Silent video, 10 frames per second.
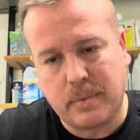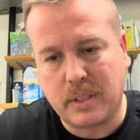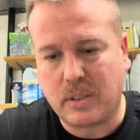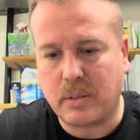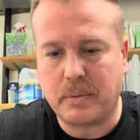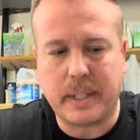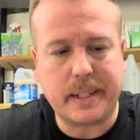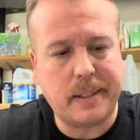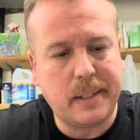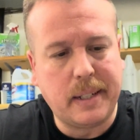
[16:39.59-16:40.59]
So I'm
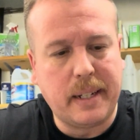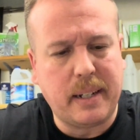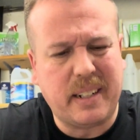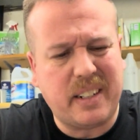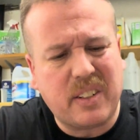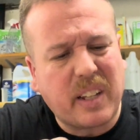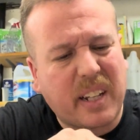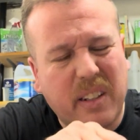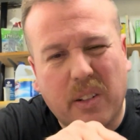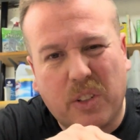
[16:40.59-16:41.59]
like, and then like
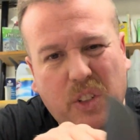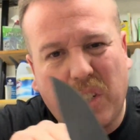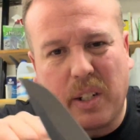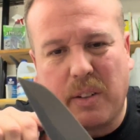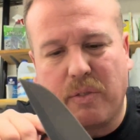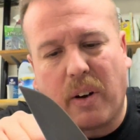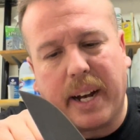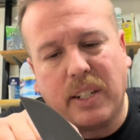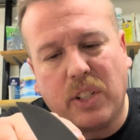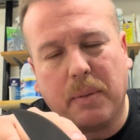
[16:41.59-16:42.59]
little
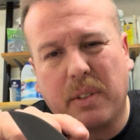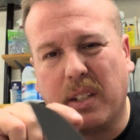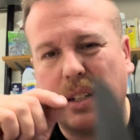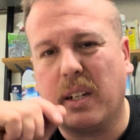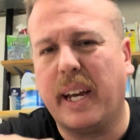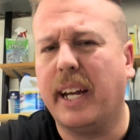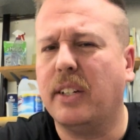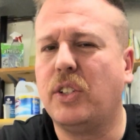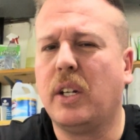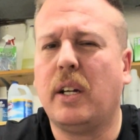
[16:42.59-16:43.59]
fine chips in the
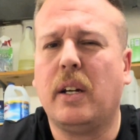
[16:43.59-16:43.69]
edge,